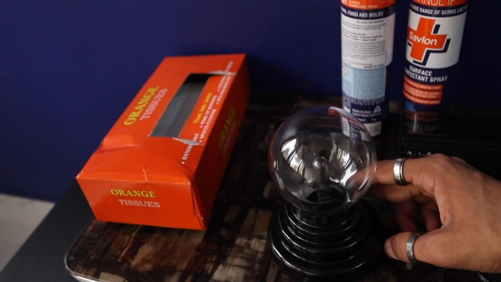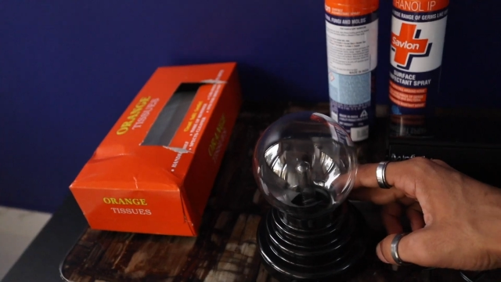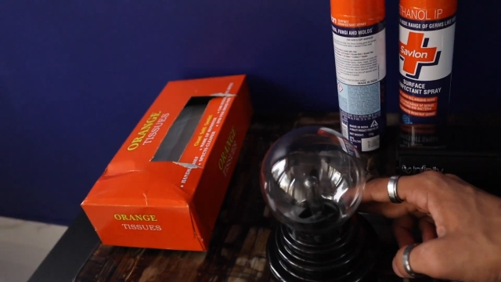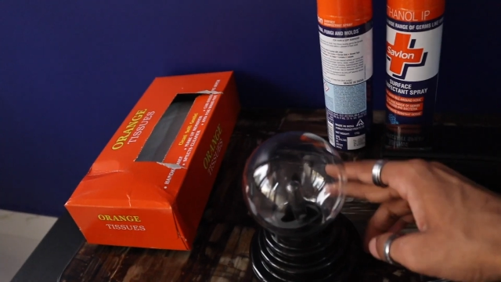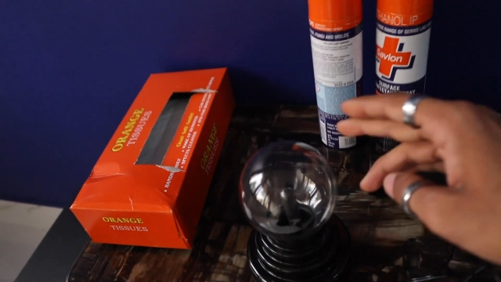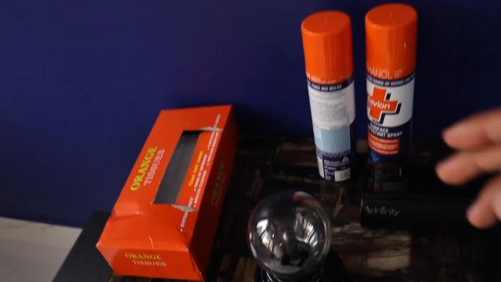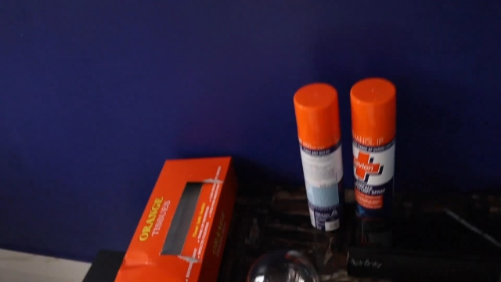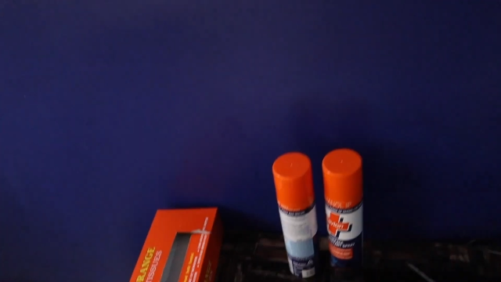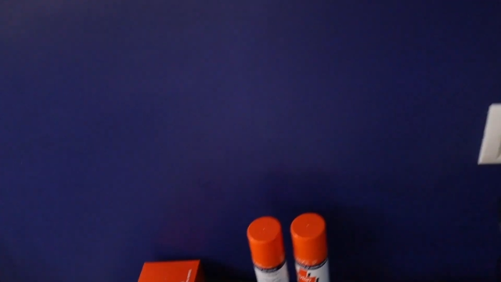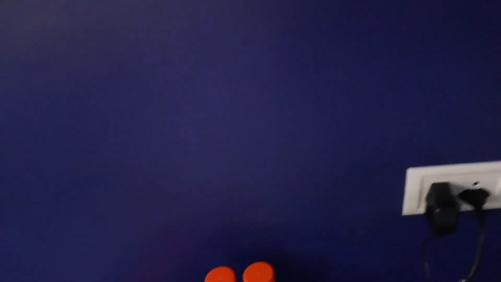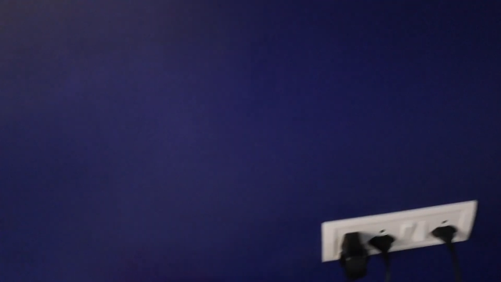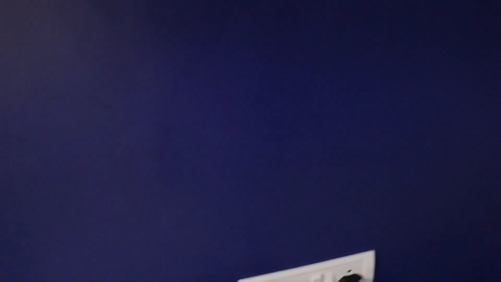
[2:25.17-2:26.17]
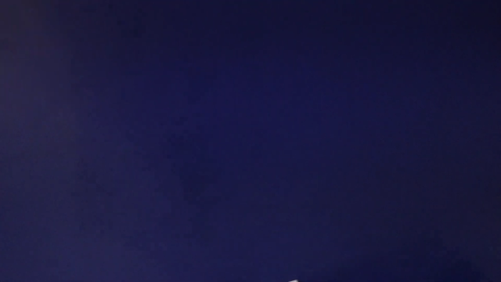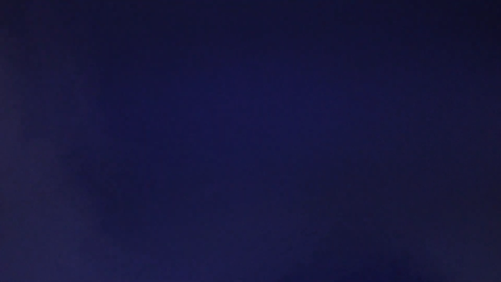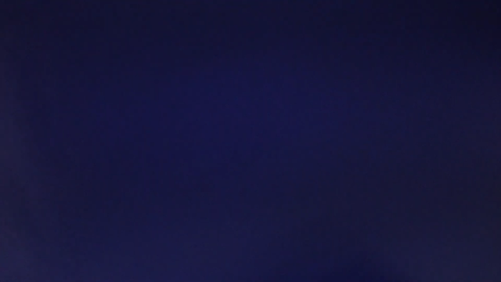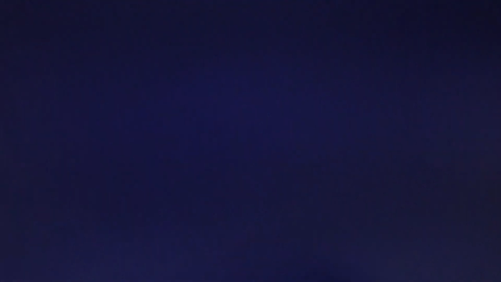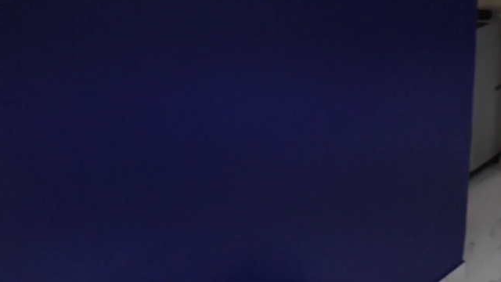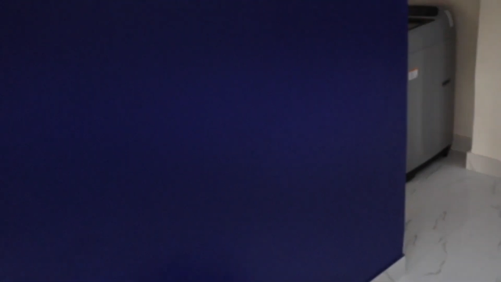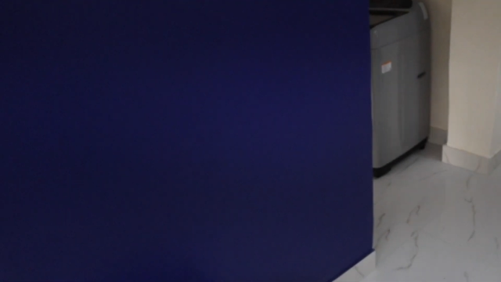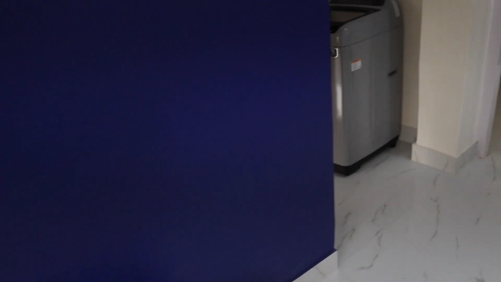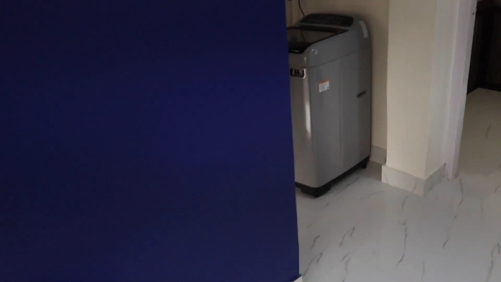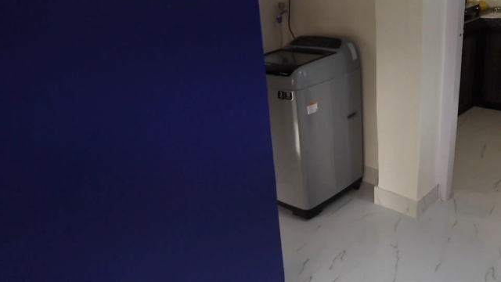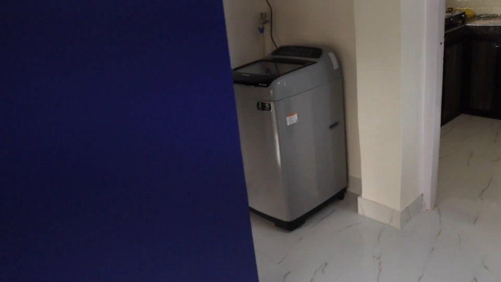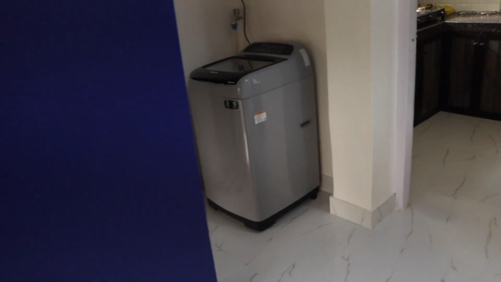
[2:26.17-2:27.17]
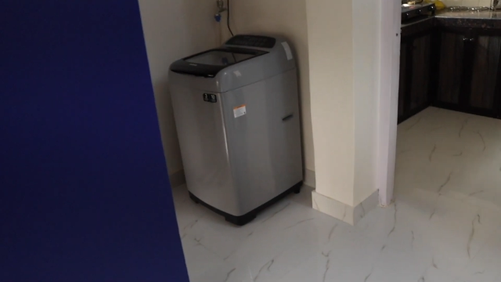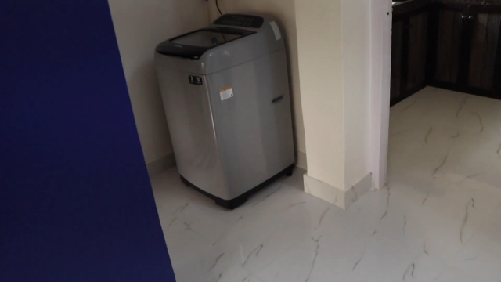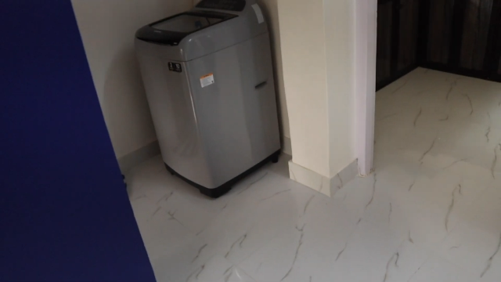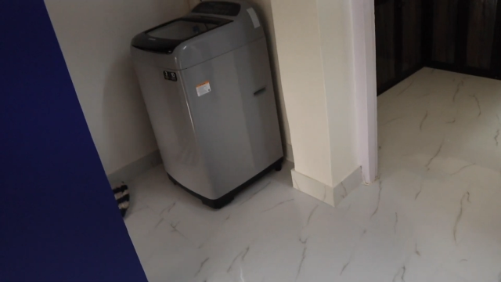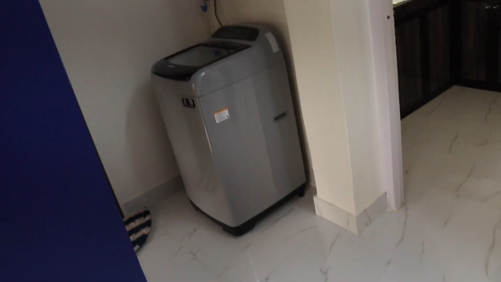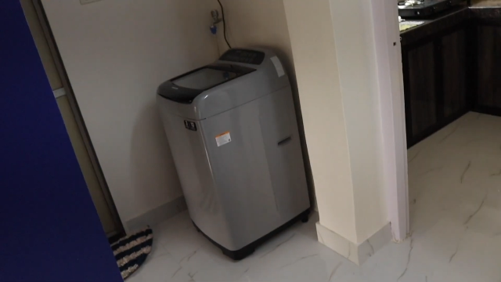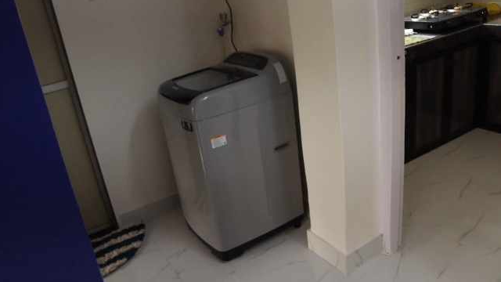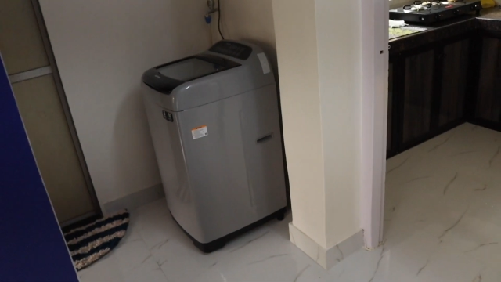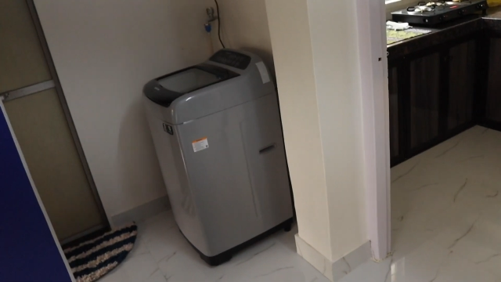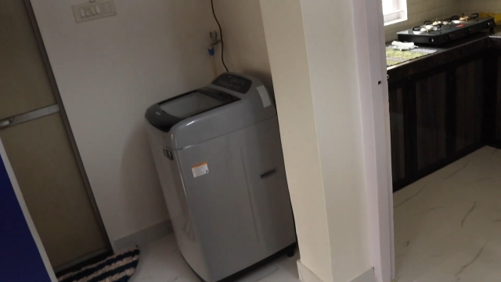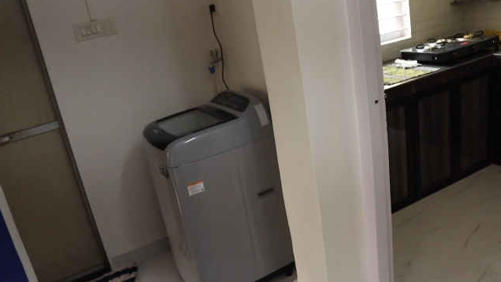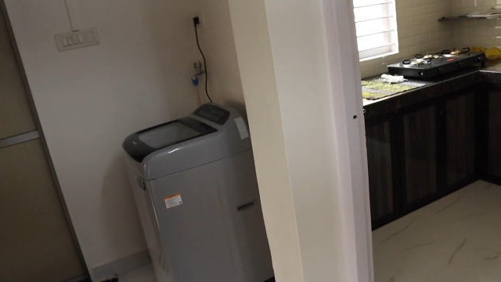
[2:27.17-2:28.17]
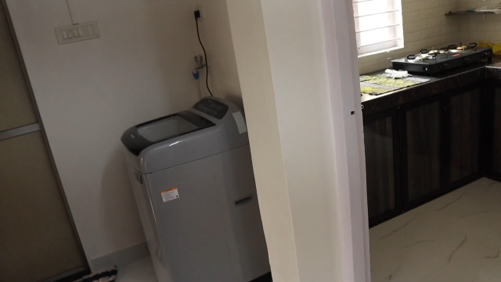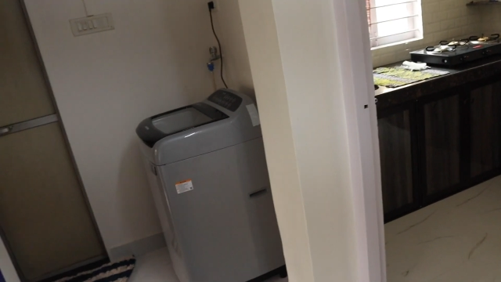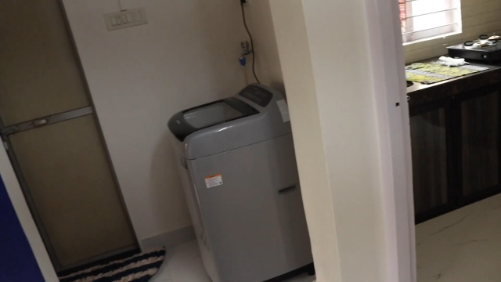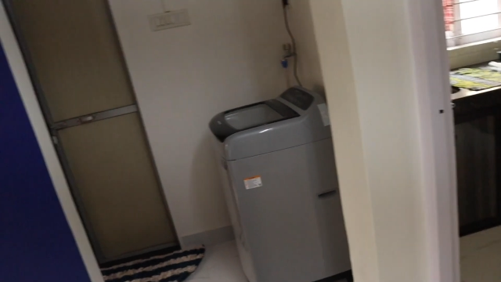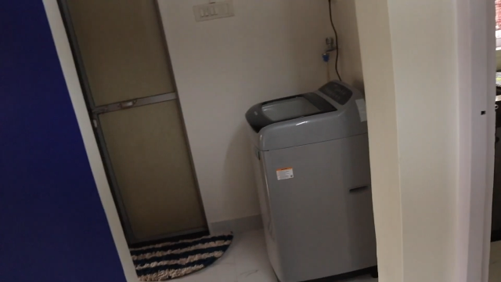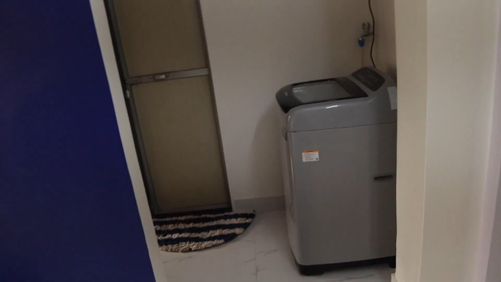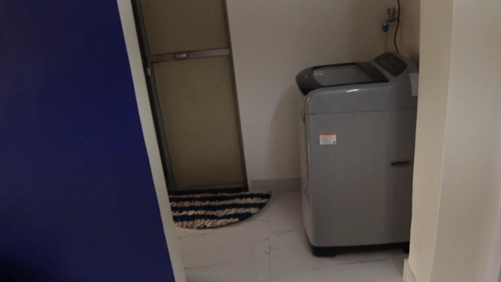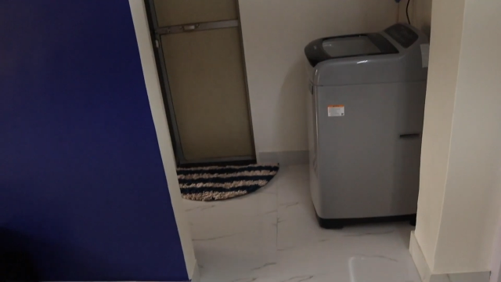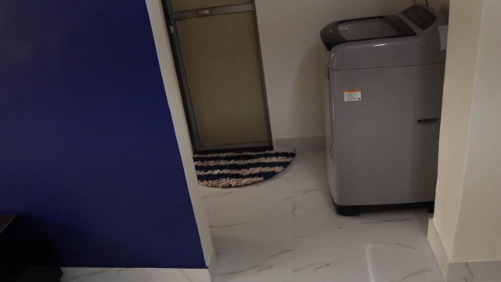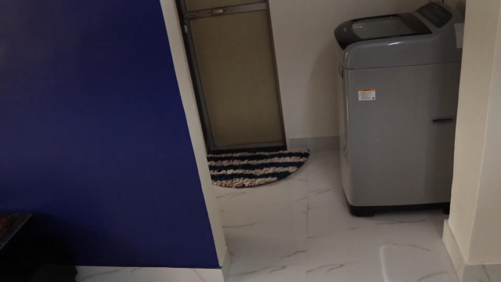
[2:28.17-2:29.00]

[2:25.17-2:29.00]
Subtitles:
(no speaker visible)